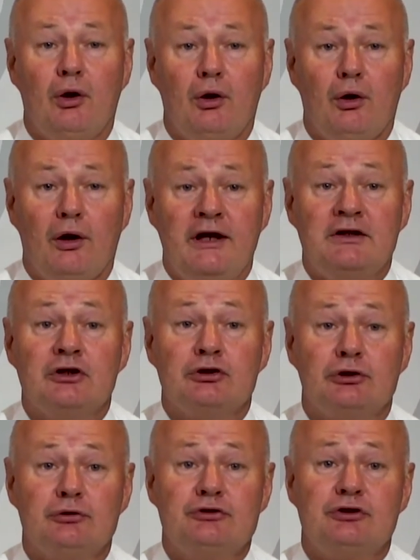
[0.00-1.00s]
In
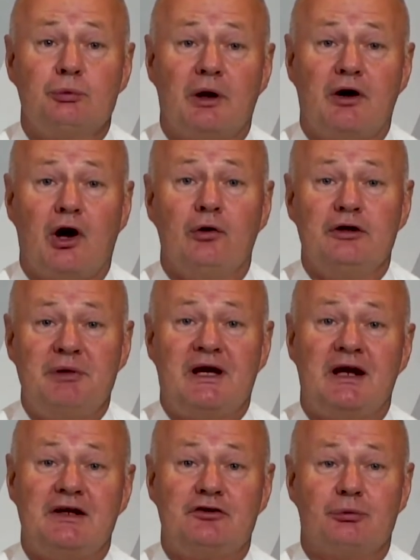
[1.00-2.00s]
conclusion, we're only
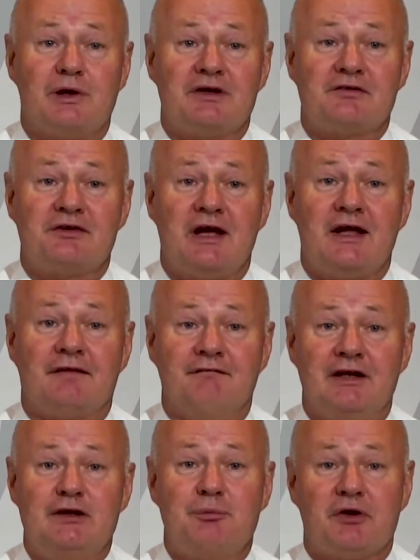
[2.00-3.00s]
beginning to understand the
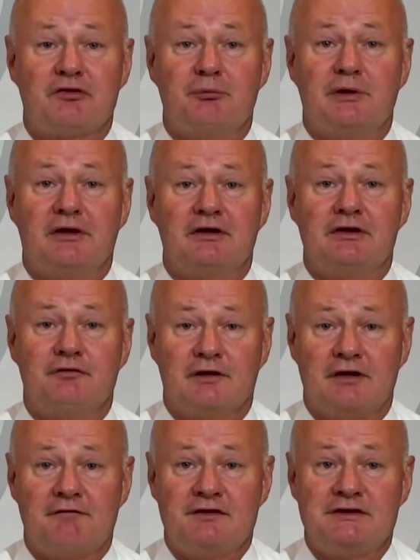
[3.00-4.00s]
many possibilities for
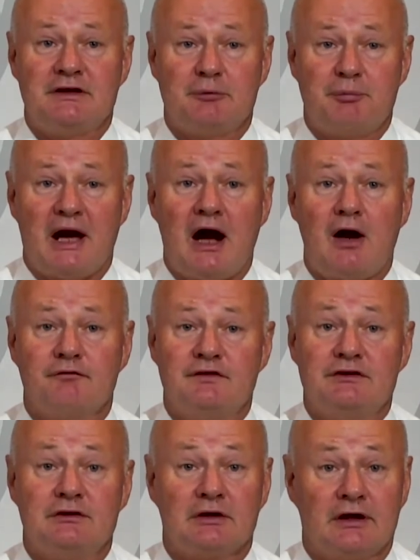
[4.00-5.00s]
leveraging the power of
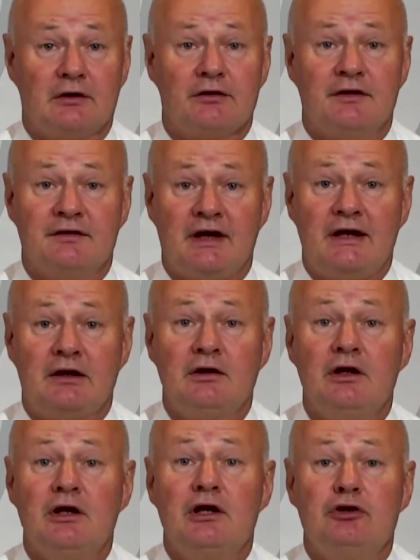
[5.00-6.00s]
digital health and data
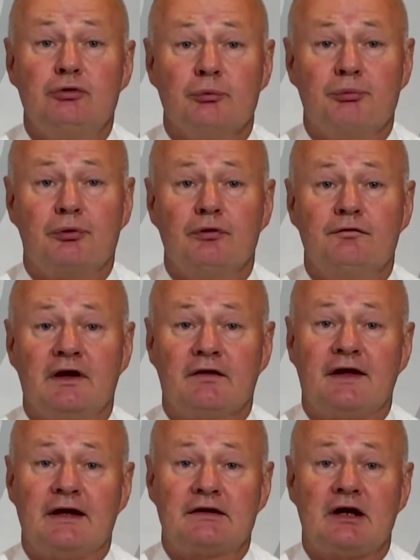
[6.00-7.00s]
to improve health
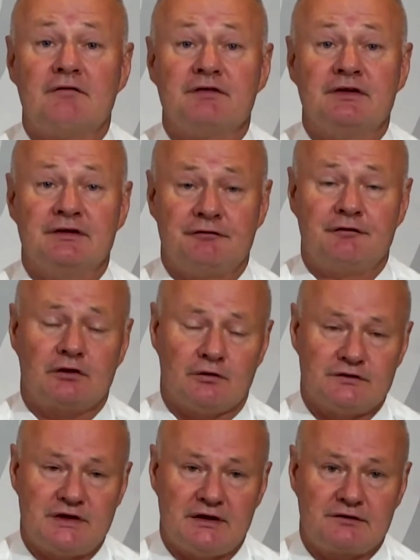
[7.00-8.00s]
outcomes in different
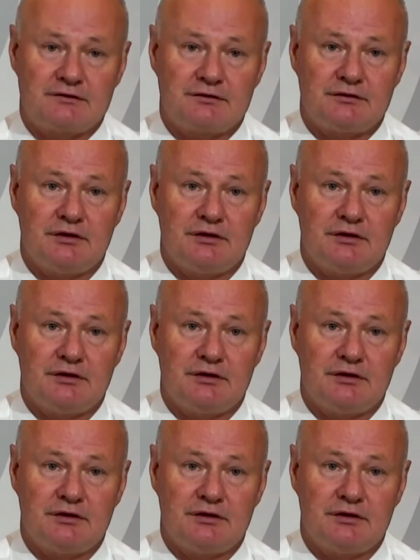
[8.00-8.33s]
contexts.